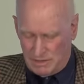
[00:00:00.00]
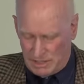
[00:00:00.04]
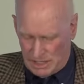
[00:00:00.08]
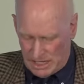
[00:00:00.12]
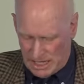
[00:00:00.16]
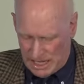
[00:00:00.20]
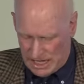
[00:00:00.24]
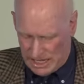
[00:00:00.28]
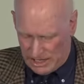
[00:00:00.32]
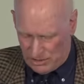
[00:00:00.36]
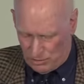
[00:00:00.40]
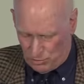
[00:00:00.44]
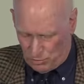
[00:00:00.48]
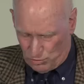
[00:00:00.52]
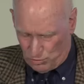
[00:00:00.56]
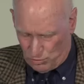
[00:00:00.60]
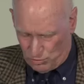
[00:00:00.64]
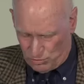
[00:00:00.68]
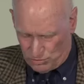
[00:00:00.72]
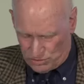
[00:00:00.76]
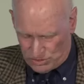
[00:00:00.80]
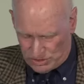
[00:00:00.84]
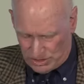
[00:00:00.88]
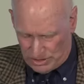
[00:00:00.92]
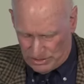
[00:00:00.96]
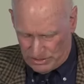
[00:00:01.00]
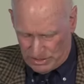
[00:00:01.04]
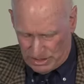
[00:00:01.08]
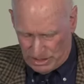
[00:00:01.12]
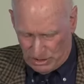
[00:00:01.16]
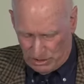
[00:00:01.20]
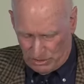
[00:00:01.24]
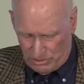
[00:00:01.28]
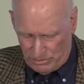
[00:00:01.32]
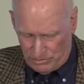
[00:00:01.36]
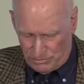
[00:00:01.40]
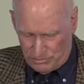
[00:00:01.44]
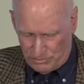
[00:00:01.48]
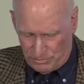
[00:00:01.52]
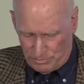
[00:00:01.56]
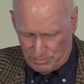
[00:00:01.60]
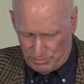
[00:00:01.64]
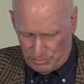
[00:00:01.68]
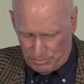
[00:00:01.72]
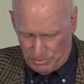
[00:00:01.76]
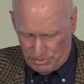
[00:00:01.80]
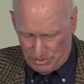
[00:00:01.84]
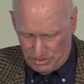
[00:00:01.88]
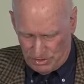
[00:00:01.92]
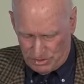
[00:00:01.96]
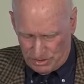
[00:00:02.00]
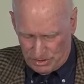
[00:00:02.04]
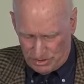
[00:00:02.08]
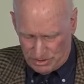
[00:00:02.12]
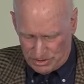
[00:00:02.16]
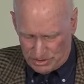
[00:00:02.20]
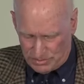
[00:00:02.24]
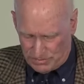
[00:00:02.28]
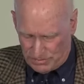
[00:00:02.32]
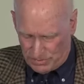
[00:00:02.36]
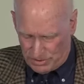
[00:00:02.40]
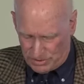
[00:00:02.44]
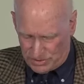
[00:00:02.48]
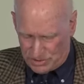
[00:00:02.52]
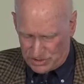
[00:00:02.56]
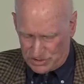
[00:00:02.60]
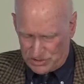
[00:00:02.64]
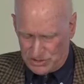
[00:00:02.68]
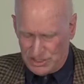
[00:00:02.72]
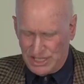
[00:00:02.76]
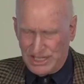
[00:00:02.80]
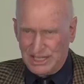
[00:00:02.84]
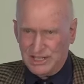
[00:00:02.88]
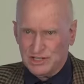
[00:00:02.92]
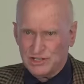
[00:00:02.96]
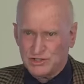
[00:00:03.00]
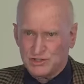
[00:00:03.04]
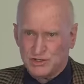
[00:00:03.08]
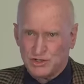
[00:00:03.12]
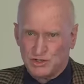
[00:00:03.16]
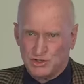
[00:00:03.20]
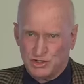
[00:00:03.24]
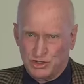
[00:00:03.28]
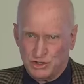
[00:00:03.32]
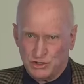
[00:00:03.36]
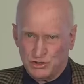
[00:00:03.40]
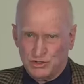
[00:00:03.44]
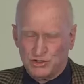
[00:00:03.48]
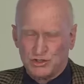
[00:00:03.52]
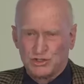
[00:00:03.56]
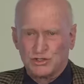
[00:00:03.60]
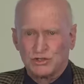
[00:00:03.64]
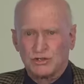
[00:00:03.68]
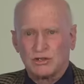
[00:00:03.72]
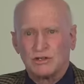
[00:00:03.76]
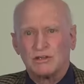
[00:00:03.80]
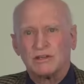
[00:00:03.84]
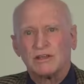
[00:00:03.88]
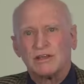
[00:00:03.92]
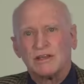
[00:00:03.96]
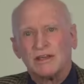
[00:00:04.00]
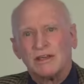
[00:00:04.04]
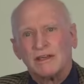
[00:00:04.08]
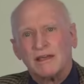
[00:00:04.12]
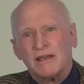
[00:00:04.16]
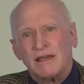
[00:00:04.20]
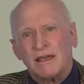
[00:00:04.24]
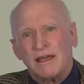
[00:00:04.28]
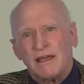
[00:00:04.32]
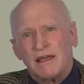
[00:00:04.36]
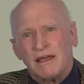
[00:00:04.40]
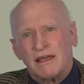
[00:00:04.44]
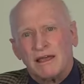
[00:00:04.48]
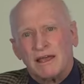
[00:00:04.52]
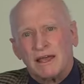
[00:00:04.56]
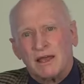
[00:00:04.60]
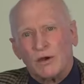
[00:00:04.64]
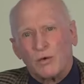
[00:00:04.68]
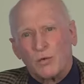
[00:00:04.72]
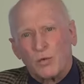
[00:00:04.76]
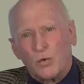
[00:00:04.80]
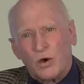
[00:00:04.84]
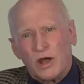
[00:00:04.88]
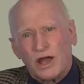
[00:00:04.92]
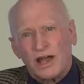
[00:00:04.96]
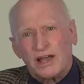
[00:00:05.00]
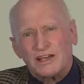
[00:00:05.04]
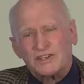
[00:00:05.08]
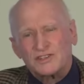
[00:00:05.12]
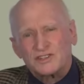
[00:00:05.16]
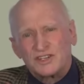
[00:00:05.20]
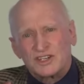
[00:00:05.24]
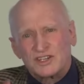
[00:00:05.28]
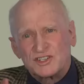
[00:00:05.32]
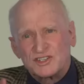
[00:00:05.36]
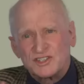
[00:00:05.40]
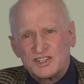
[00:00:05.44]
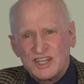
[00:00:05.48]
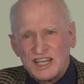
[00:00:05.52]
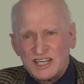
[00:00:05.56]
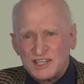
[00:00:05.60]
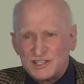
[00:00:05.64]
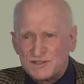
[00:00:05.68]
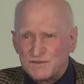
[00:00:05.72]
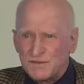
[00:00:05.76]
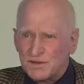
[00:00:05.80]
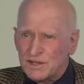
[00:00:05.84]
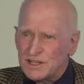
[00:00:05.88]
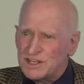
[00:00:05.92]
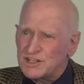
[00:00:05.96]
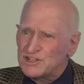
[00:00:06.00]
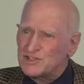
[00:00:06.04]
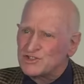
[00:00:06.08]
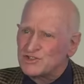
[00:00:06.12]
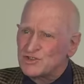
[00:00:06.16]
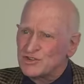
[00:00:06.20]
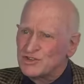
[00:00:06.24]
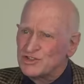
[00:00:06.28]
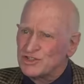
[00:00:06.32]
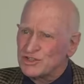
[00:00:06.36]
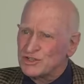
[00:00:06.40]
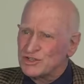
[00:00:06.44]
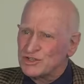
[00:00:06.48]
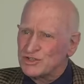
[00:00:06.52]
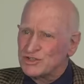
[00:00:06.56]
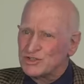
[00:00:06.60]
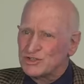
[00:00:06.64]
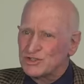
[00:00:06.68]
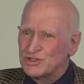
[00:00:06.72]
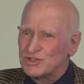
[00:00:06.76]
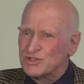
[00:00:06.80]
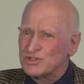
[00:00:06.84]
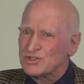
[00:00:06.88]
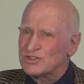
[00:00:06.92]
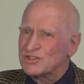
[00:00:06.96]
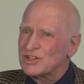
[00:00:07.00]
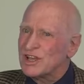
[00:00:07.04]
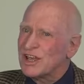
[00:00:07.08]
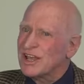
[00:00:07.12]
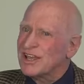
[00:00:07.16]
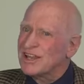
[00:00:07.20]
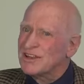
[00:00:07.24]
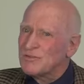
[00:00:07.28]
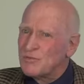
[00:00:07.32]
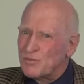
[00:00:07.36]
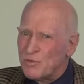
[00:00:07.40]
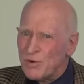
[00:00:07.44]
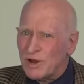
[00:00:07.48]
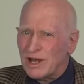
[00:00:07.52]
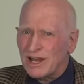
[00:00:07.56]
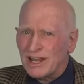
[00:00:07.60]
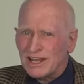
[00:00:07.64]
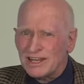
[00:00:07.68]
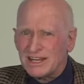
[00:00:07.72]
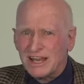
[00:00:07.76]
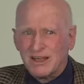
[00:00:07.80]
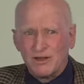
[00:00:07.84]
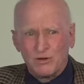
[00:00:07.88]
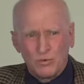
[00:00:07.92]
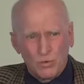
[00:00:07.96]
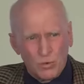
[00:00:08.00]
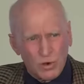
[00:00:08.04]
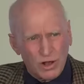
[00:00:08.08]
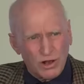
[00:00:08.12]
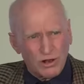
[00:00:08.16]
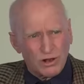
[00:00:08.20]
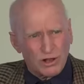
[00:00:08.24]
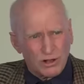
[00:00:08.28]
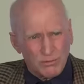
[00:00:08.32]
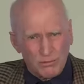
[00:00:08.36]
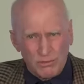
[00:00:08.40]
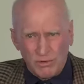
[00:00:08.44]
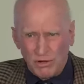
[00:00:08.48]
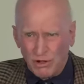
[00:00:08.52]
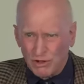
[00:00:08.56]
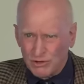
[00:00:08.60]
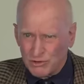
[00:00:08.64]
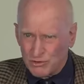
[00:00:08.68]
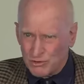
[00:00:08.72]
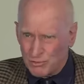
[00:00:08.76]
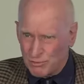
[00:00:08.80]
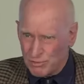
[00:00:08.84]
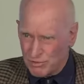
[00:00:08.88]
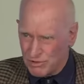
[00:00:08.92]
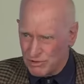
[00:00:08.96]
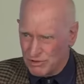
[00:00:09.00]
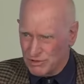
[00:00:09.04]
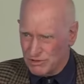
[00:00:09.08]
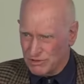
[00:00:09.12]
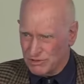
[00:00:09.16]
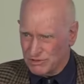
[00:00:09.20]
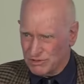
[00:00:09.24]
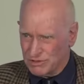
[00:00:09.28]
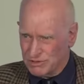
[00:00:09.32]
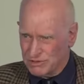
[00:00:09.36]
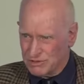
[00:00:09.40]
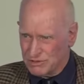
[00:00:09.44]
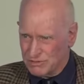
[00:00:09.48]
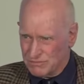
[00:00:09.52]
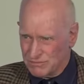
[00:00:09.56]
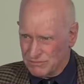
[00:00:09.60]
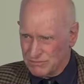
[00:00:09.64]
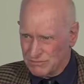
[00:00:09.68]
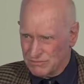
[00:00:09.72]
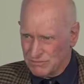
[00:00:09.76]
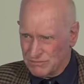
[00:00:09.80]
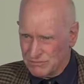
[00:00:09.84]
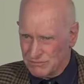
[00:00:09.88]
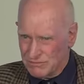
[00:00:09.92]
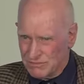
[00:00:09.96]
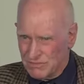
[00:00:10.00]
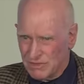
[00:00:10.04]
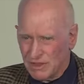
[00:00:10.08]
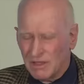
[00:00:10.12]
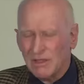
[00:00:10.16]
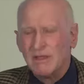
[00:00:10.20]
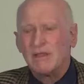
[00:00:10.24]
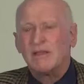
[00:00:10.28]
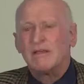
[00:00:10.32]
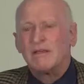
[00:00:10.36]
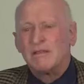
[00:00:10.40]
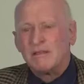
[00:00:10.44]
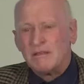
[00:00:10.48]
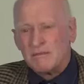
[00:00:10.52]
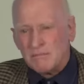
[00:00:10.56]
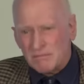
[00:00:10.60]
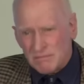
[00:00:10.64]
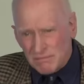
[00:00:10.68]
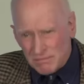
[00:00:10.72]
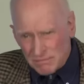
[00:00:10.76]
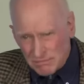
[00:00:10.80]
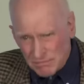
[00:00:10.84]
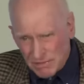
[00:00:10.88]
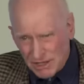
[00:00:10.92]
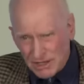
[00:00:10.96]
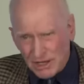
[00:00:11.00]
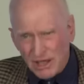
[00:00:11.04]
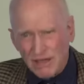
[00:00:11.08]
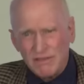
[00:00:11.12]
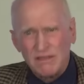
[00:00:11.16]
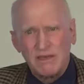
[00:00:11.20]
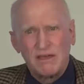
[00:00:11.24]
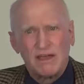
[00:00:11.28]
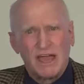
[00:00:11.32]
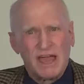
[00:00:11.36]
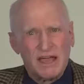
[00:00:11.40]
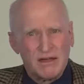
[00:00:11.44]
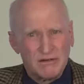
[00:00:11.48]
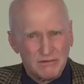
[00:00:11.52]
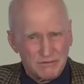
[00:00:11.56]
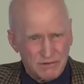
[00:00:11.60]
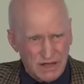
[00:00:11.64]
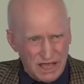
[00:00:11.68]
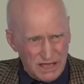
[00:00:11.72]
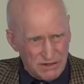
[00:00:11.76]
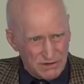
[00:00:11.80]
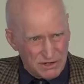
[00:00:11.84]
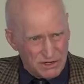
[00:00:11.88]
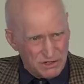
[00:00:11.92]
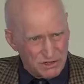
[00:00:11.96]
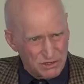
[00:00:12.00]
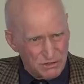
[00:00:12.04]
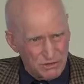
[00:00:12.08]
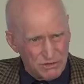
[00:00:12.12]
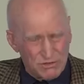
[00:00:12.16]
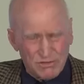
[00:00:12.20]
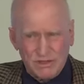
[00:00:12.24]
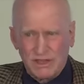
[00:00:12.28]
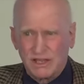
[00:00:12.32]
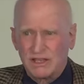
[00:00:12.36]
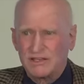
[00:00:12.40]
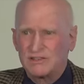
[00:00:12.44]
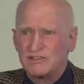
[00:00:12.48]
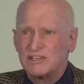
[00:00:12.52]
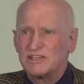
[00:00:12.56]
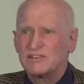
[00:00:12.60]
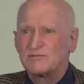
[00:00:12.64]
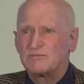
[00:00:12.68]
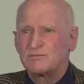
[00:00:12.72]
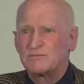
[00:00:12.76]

and also the entrepreneurs versus the institution. Successful institutions really don't welcome entrepreneurs. They know how to do things. This,